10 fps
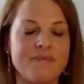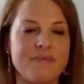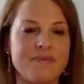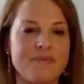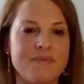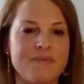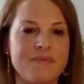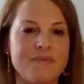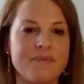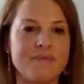
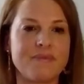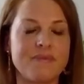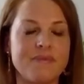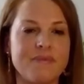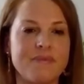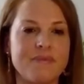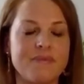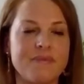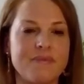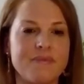
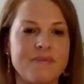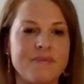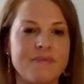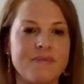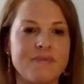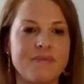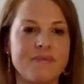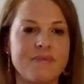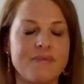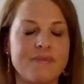
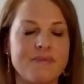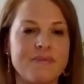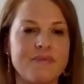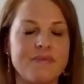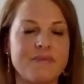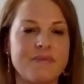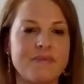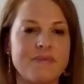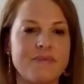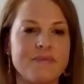
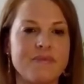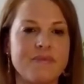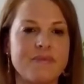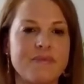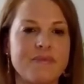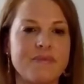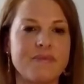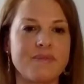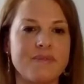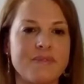
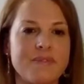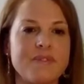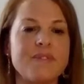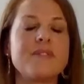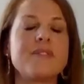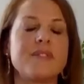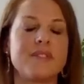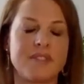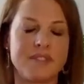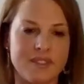
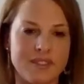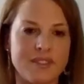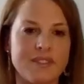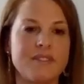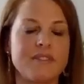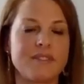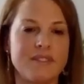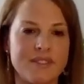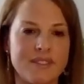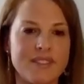
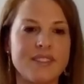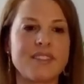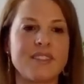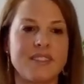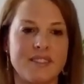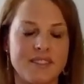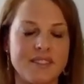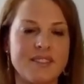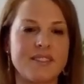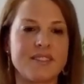(silent)